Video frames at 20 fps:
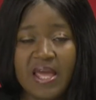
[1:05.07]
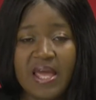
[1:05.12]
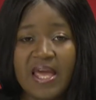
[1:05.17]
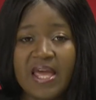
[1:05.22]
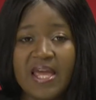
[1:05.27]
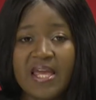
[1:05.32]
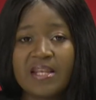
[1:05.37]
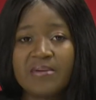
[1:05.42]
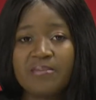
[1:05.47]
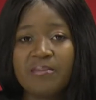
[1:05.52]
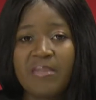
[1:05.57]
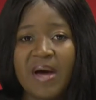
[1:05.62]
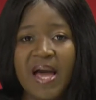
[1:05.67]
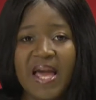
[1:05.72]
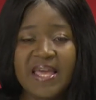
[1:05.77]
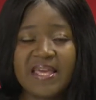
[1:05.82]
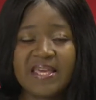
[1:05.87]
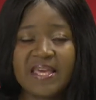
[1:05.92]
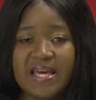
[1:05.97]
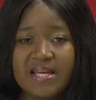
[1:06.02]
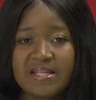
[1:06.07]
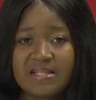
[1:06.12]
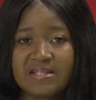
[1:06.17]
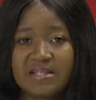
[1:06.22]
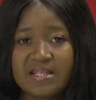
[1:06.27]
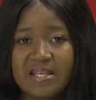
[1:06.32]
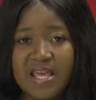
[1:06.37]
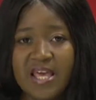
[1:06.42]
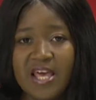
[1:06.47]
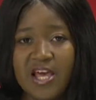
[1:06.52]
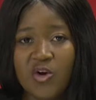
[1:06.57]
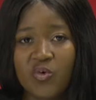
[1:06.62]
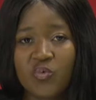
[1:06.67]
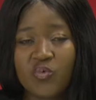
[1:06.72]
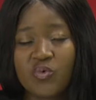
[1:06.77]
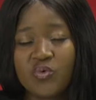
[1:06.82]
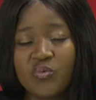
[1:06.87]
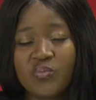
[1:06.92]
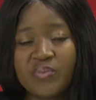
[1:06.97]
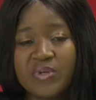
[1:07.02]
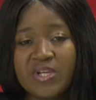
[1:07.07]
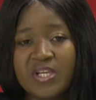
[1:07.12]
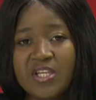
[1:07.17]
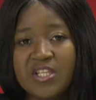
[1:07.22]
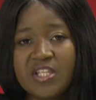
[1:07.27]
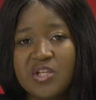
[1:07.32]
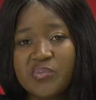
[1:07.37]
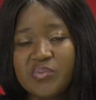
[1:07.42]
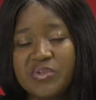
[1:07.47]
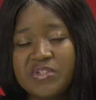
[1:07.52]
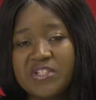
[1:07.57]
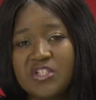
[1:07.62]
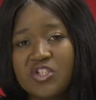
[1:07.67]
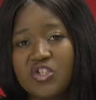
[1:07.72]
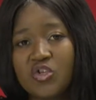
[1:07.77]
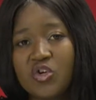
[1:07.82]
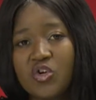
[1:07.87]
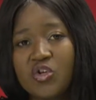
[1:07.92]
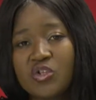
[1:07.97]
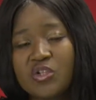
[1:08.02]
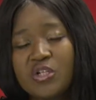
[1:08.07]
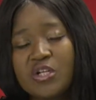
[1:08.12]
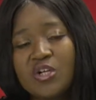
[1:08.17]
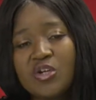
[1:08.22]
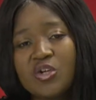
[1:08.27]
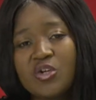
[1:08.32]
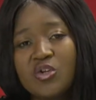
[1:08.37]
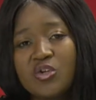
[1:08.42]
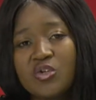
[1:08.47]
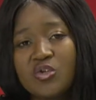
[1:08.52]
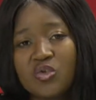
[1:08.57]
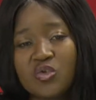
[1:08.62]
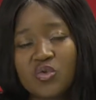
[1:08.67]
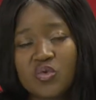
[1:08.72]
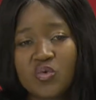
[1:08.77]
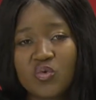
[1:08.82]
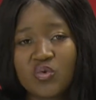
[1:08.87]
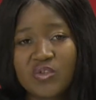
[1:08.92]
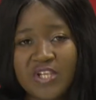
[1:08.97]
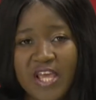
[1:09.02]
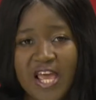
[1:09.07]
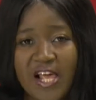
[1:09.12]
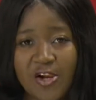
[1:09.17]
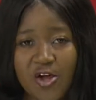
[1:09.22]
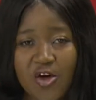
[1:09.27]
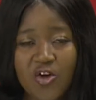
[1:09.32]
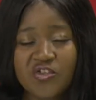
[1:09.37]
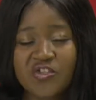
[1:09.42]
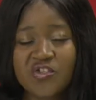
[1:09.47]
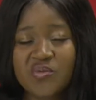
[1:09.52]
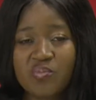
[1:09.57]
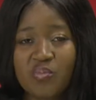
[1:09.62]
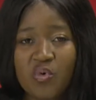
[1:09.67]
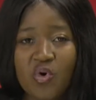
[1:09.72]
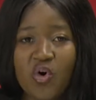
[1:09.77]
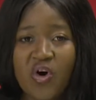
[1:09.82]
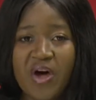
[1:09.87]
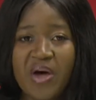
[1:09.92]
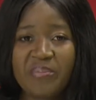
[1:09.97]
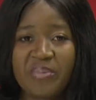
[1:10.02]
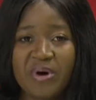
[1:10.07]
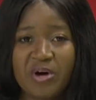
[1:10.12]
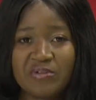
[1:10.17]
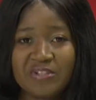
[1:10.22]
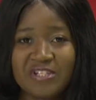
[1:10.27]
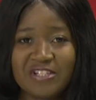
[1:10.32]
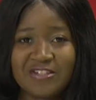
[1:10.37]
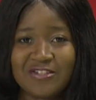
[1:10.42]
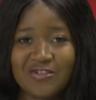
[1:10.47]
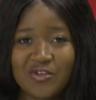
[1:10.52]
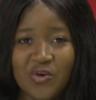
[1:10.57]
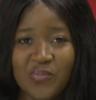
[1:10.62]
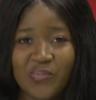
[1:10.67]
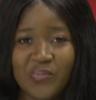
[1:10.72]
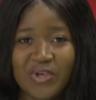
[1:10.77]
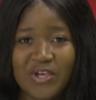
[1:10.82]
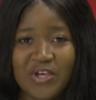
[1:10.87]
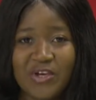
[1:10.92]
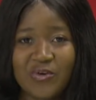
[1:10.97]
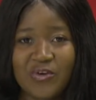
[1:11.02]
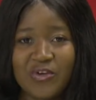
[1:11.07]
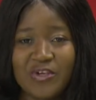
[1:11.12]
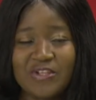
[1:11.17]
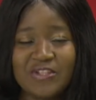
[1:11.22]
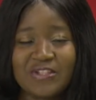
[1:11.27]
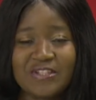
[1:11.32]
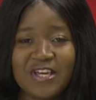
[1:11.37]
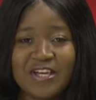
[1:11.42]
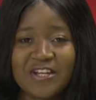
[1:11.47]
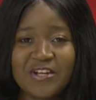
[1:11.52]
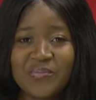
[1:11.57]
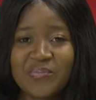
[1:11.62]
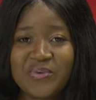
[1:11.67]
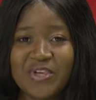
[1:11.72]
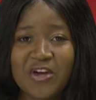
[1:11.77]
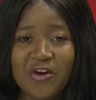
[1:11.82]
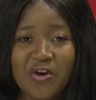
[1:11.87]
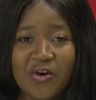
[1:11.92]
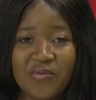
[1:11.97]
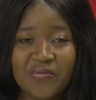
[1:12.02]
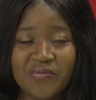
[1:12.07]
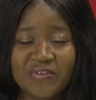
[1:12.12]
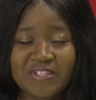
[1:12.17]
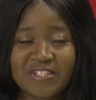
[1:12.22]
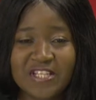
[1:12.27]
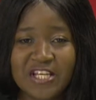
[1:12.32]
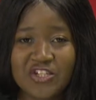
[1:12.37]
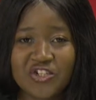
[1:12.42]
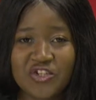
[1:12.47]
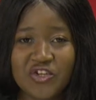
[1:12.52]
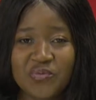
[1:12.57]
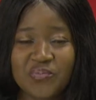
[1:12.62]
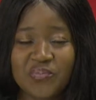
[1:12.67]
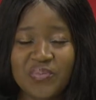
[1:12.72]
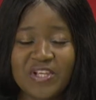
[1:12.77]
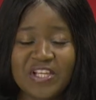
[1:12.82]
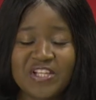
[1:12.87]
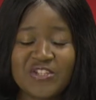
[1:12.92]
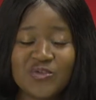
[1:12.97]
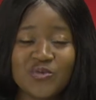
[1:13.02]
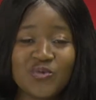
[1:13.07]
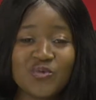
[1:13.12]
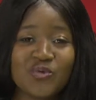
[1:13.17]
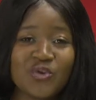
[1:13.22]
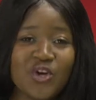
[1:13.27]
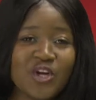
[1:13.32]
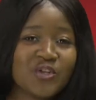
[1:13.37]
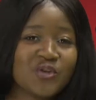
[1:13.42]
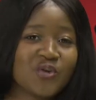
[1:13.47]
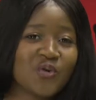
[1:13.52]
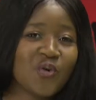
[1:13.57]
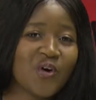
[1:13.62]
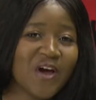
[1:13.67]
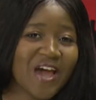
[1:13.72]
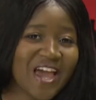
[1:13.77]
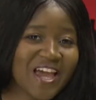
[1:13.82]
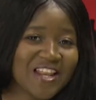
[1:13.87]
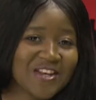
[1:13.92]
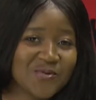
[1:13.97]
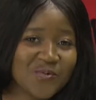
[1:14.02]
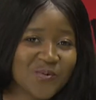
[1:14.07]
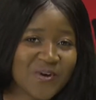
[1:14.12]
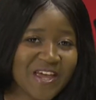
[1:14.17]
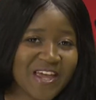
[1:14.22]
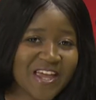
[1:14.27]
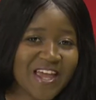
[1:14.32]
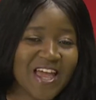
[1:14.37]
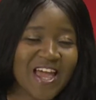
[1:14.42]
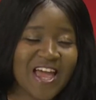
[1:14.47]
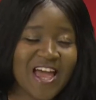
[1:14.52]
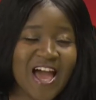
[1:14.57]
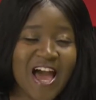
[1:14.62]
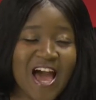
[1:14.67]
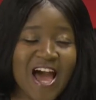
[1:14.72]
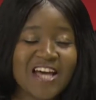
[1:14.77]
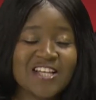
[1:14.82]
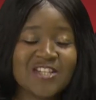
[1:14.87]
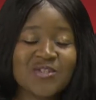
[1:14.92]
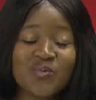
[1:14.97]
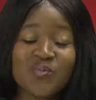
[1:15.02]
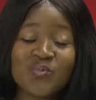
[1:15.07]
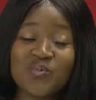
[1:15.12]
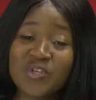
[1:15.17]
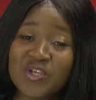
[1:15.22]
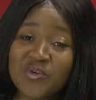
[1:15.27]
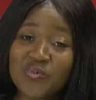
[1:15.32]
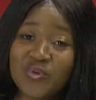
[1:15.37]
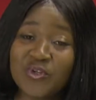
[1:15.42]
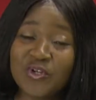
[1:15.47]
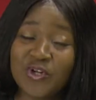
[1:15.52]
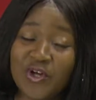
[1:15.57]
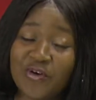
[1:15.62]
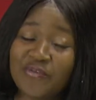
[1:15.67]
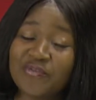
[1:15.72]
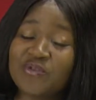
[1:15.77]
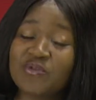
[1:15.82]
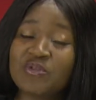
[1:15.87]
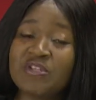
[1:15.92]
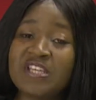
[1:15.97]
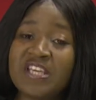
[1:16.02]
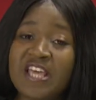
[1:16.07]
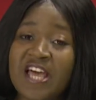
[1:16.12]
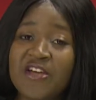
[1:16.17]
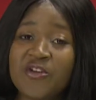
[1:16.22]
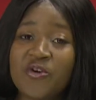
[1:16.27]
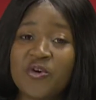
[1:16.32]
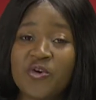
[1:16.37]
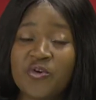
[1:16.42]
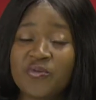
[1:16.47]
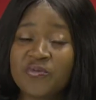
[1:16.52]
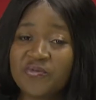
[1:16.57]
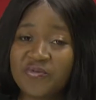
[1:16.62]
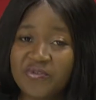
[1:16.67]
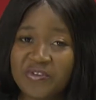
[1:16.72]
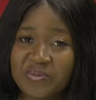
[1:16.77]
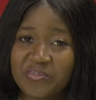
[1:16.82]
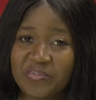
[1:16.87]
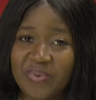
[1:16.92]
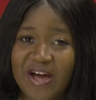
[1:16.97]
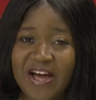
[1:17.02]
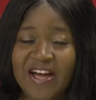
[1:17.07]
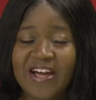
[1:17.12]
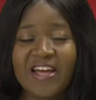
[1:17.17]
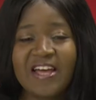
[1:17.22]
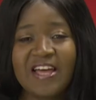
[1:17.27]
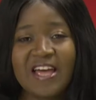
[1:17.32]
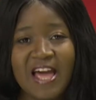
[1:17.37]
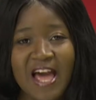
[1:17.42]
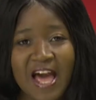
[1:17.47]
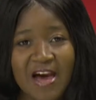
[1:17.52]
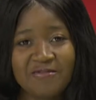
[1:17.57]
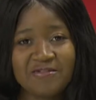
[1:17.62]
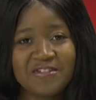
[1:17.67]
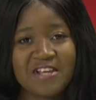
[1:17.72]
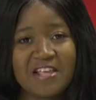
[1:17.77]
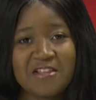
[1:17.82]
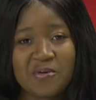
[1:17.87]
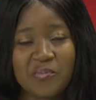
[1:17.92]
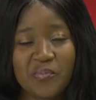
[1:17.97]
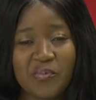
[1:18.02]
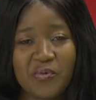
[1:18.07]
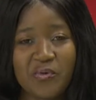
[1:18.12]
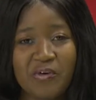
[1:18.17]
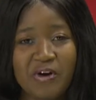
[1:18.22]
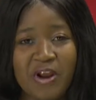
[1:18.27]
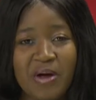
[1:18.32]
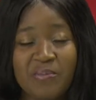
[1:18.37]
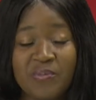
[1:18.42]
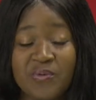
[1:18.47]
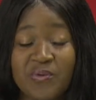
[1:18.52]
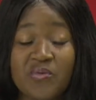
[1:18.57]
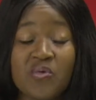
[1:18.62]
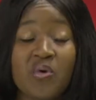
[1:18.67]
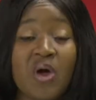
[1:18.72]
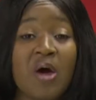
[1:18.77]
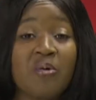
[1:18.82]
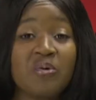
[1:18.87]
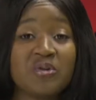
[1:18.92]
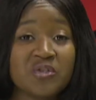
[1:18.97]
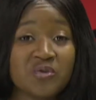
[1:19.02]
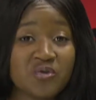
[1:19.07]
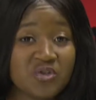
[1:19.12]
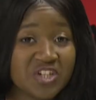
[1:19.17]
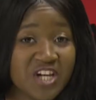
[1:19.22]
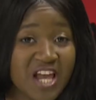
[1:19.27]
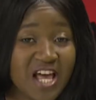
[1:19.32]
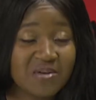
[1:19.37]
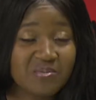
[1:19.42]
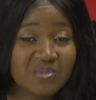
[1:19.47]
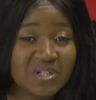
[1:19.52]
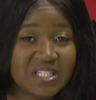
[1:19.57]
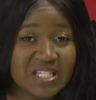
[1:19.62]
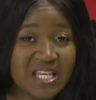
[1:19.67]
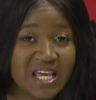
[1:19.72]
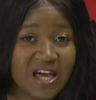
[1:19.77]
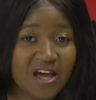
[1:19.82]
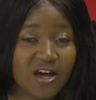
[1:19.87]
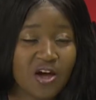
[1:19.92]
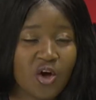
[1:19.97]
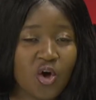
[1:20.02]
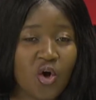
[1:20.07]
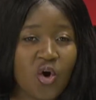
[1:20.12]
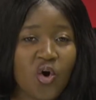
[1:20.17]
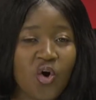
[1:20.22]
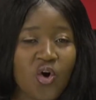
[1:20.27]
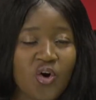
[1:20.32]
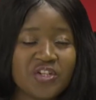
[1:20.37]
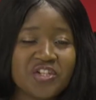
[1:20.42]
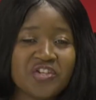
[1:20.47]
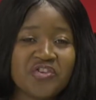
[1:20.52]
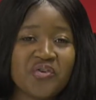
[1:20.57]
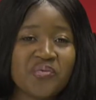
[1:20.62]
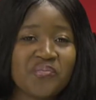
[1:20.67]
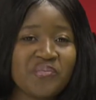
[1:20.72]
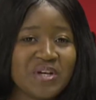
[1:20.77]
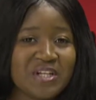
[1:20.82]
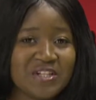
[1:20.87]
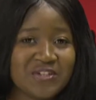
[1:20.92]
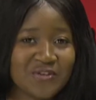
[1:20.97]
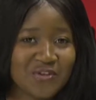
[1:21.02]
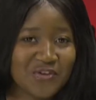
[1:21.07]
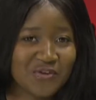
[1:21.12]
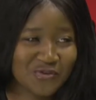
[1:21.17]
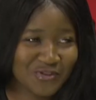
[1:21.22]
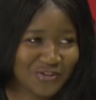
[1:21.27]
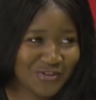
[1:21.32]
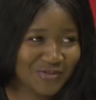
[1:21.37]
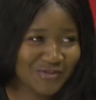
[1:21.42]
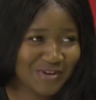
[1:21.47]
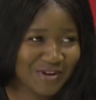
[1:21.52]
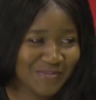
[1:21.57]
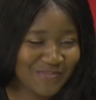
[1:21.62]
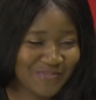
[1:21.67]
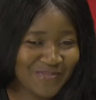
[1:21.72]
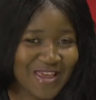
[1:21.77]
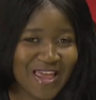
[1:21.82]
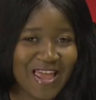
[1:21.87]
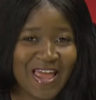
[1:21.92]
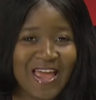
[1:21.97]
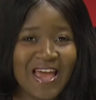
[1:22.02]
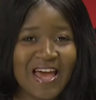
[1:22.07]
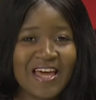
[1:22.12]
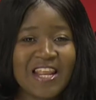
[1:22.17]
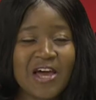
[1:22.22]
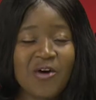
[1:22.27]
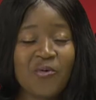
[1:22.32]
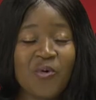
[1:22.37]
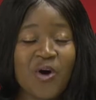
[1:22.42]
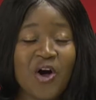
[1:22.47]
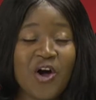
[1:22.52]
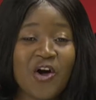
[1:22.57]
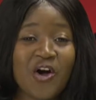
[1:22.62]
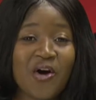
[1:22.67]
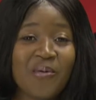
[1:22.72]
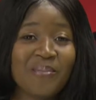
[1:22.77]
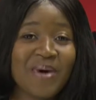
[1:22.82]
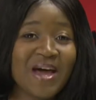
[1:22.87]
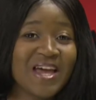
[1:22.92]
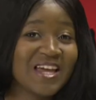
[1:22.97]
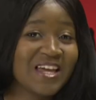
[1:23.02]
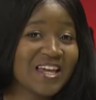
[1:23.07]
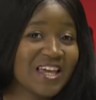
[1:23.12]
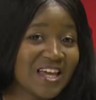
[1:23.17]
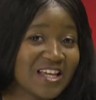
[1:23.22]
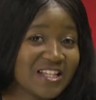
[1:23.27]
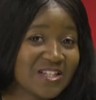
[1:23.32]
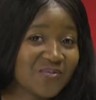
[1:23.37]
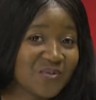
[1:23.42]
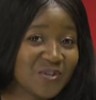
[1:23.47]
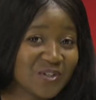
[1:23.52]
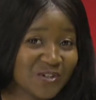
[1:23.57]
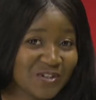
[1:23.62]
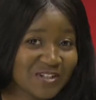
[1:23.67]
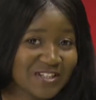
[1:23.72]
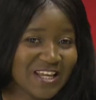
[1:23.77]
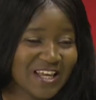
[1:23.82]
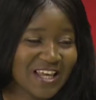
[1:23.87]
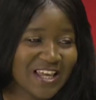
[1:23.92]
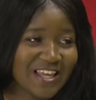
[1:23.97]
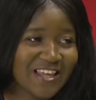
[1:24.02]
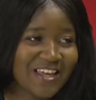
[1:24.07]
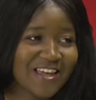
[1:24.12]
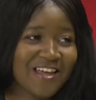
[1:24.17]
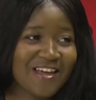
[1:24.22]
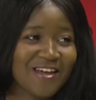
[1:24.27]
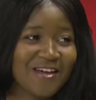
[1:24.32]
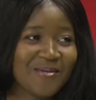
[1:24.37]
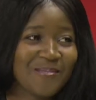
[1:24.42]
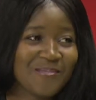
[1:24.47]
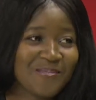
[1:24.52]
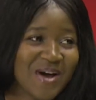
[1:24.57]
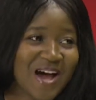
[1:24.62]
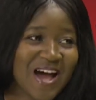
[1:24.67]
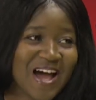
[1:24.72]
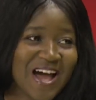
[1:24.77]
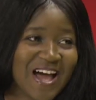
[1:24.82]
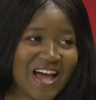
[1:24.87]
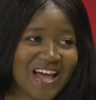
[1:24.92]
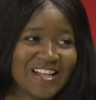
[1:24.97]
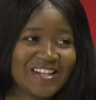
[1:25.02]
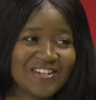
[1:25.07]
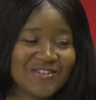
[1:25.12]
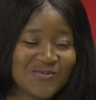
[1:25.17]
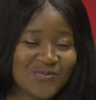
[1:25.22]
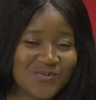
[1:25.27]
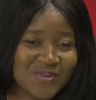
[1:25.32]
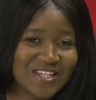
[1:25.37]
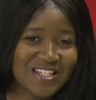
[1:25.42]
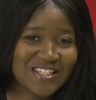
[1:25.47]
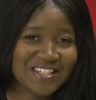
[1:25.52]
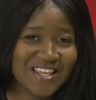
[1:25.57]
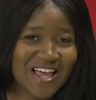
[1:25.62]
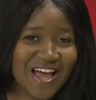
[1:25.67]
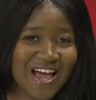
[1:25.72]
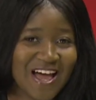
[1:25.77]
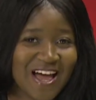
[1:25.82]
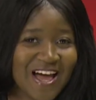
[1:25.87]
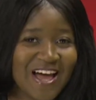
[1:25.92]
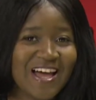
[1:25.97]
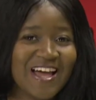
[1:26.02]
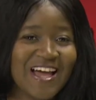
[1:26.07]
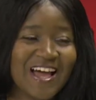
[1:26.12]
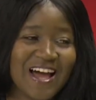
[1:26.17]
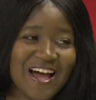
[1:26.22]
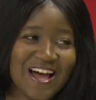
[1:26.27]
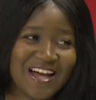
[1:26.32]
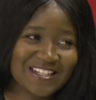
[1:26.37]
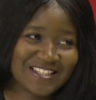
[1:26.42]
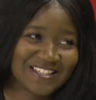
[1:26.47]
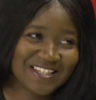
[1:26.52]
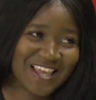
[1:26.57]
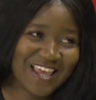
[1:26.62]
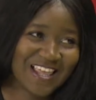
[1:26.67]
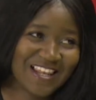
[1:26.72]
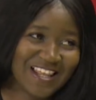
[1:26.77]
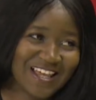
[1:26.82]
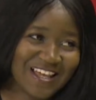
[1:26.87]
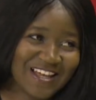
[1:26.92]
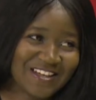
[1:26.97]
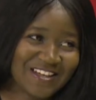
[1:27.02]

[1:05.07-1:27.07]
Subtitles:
And my guest here will be in the position to tell us more about this topic. It's going to be a conversation. Please do not go anywhere, as we will love to hear your own feedback after the program through our social media or the numbers on your screen. And I welcome my guest for today, Ma Louisa Atella.